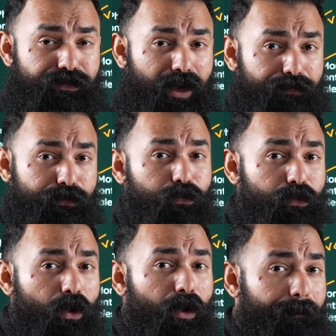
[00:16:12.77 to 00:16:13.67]
we have
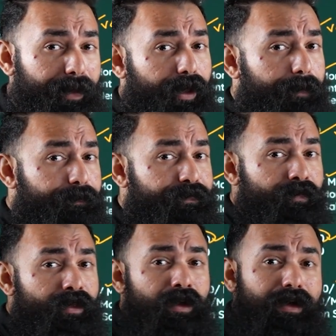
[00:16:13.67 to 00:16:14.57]
to pay
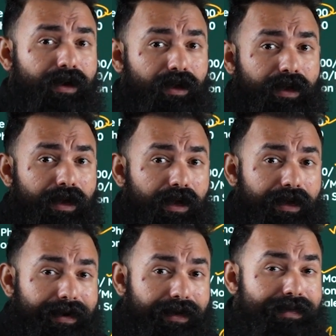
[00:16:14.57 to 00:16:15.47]

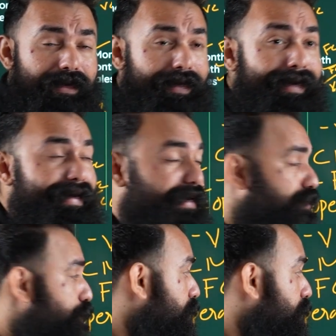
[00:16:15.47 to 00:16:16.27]
interest for